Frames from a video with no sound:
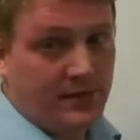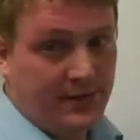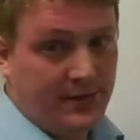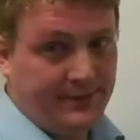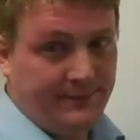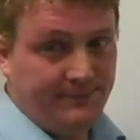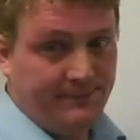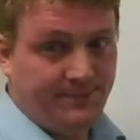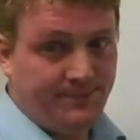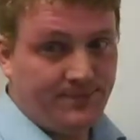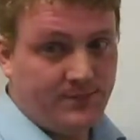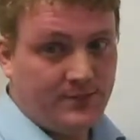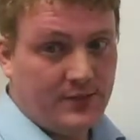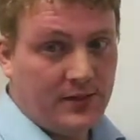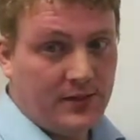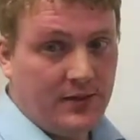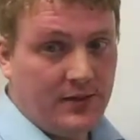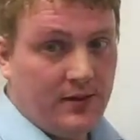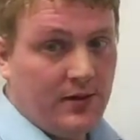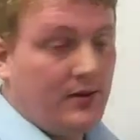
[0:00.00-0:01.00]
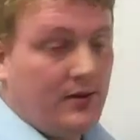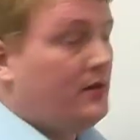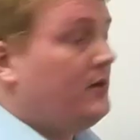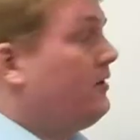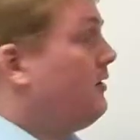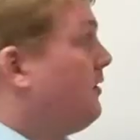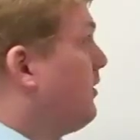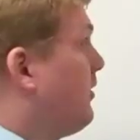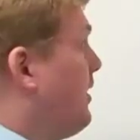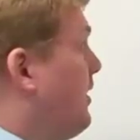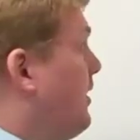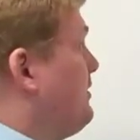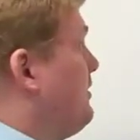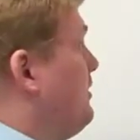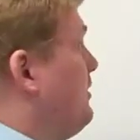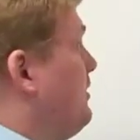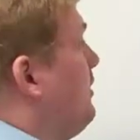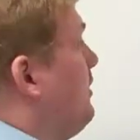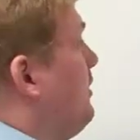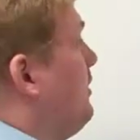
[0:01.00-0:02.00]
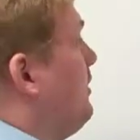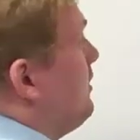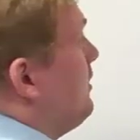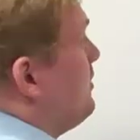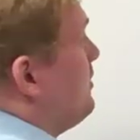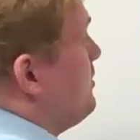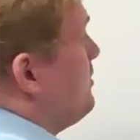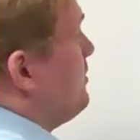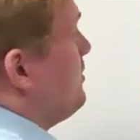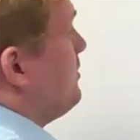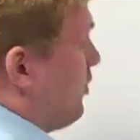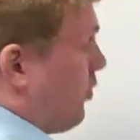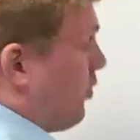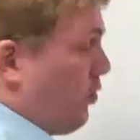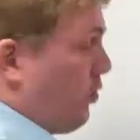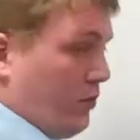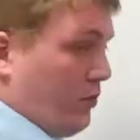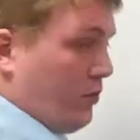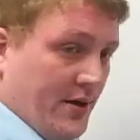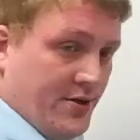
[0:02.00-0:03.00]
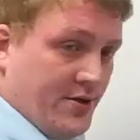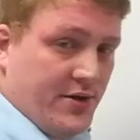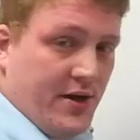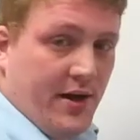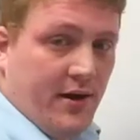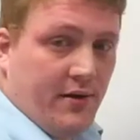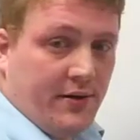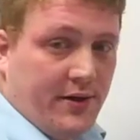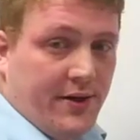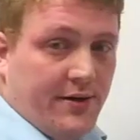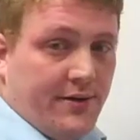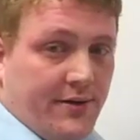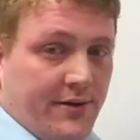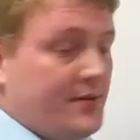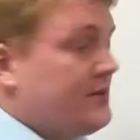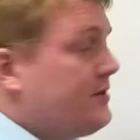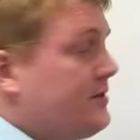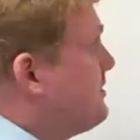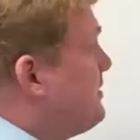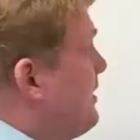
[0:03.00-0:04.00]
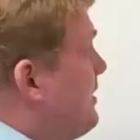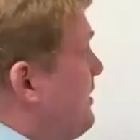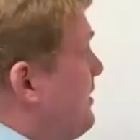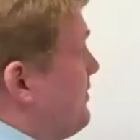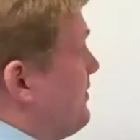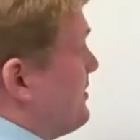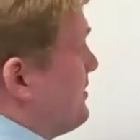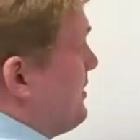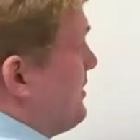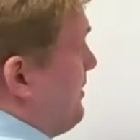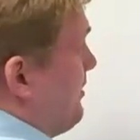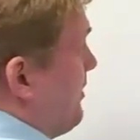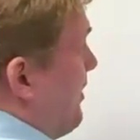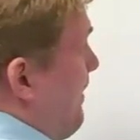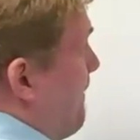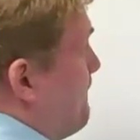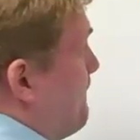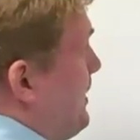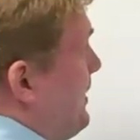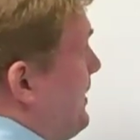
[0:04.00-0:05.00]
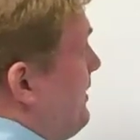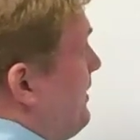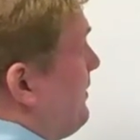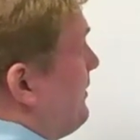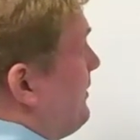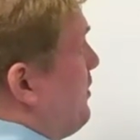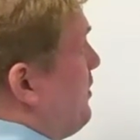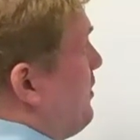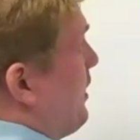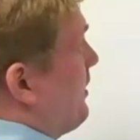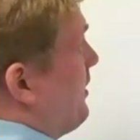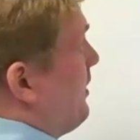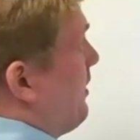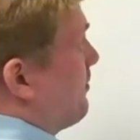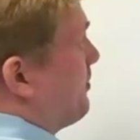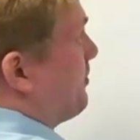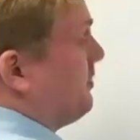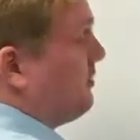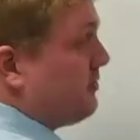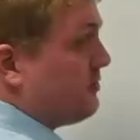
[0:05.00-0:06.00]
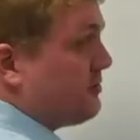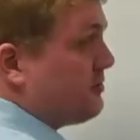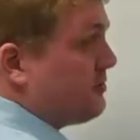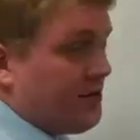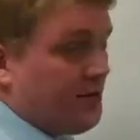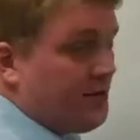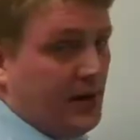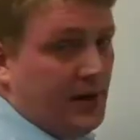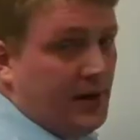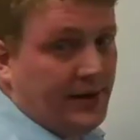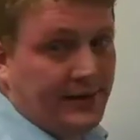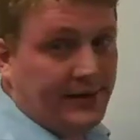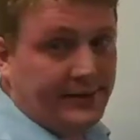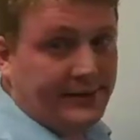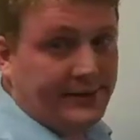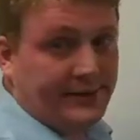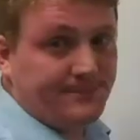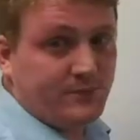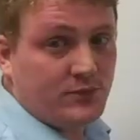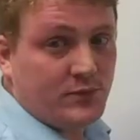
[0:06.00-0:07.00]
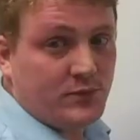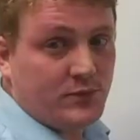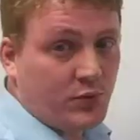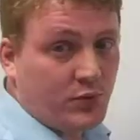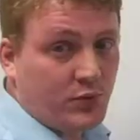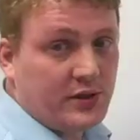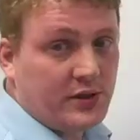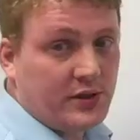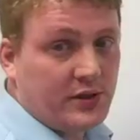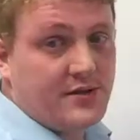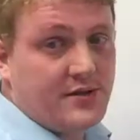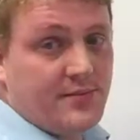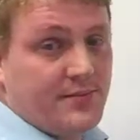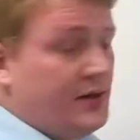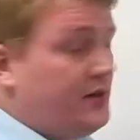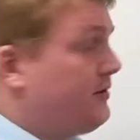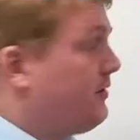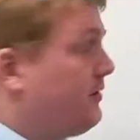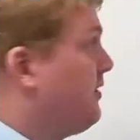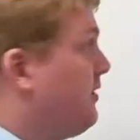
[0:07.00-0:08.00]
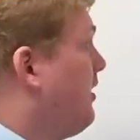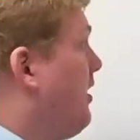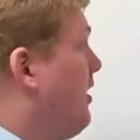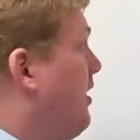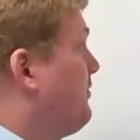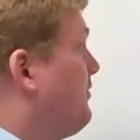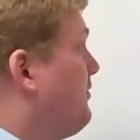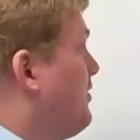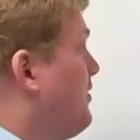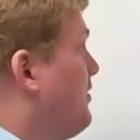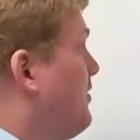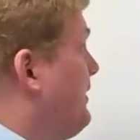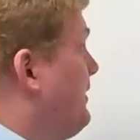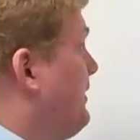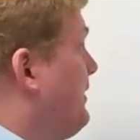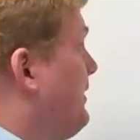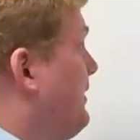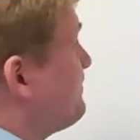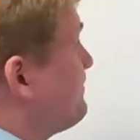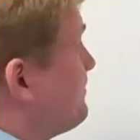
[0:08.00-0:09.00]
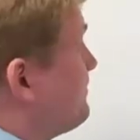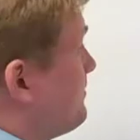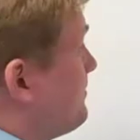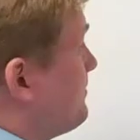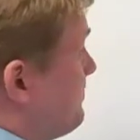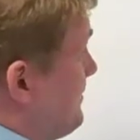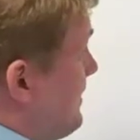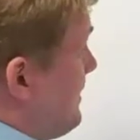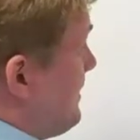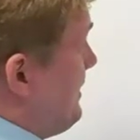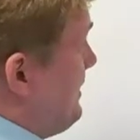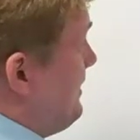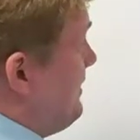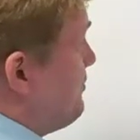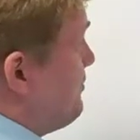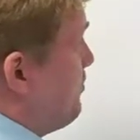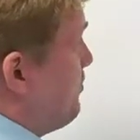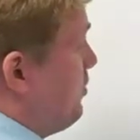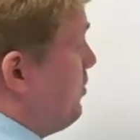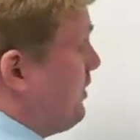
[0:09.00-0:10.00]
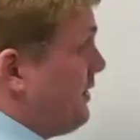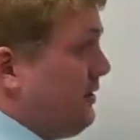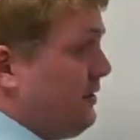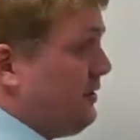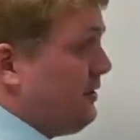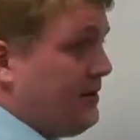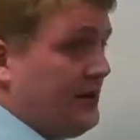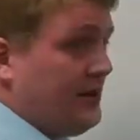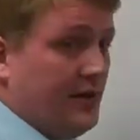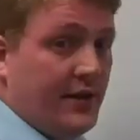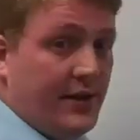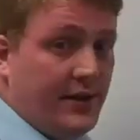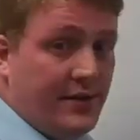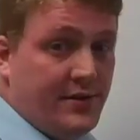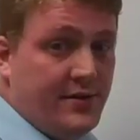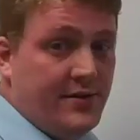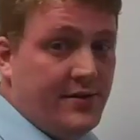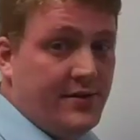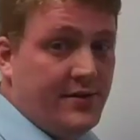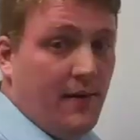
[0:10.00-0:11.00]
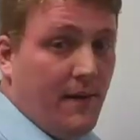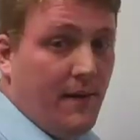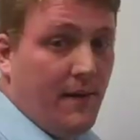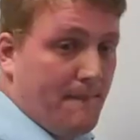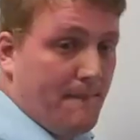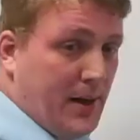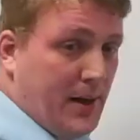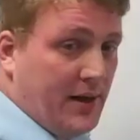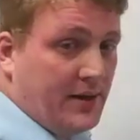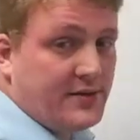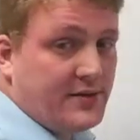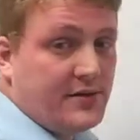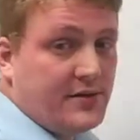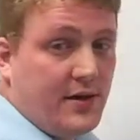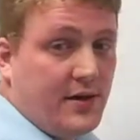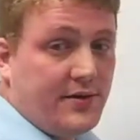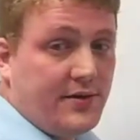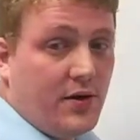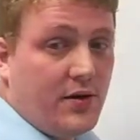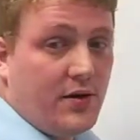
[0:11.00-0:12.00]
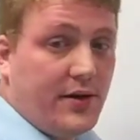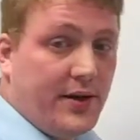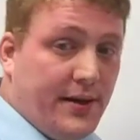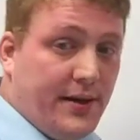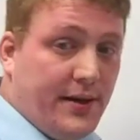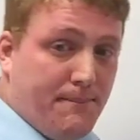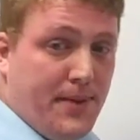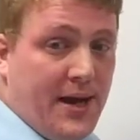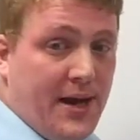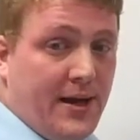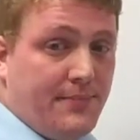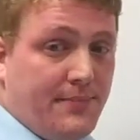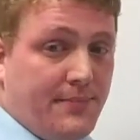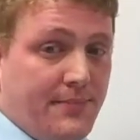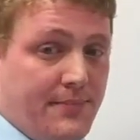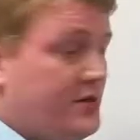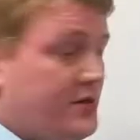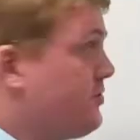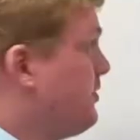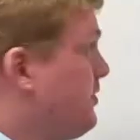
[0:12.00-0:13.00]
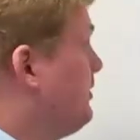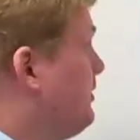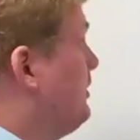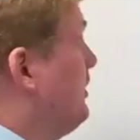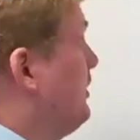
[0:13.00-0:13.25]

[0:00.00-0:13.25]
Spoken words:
Okay? Right? The whole rationale here is that if the center immediately went up to the mic, he released immediately off to the mic, he's putting his backside guard in bad position.